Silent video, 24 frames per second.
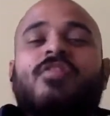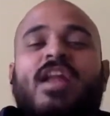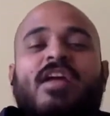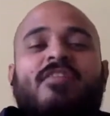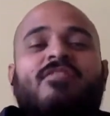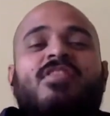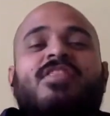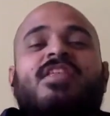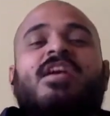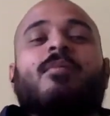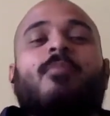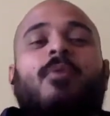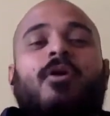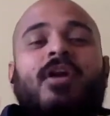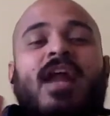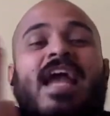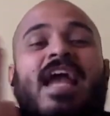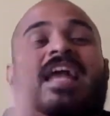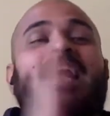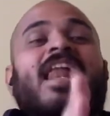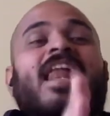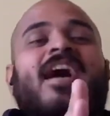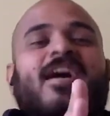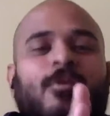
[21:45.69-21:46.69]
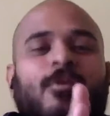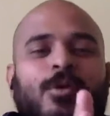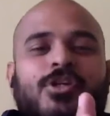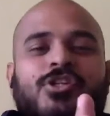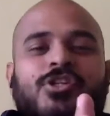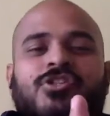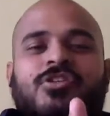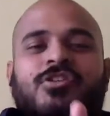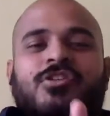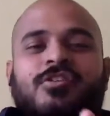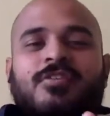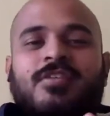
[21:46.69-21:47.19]
or even everything about a
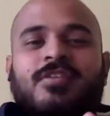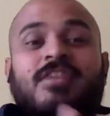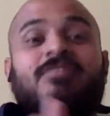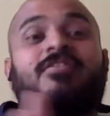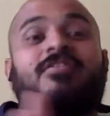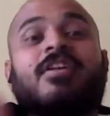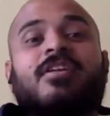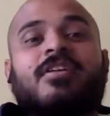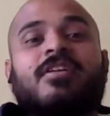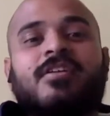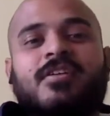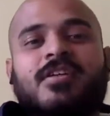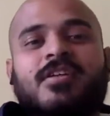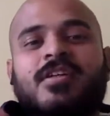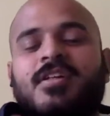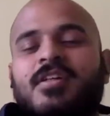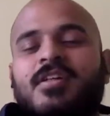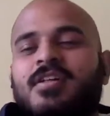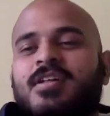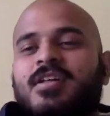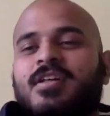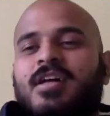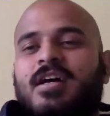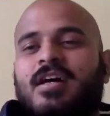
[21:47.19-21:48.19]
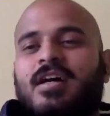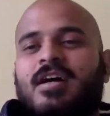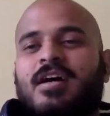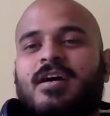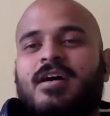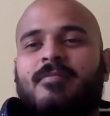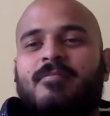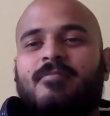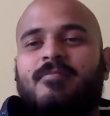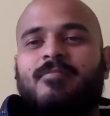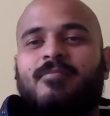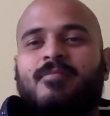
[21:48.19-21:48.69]
language even.
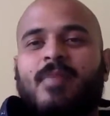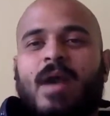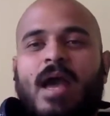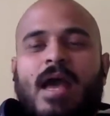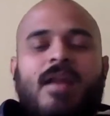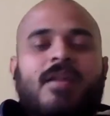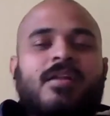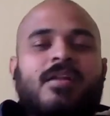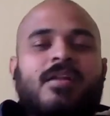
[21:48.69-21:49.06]
And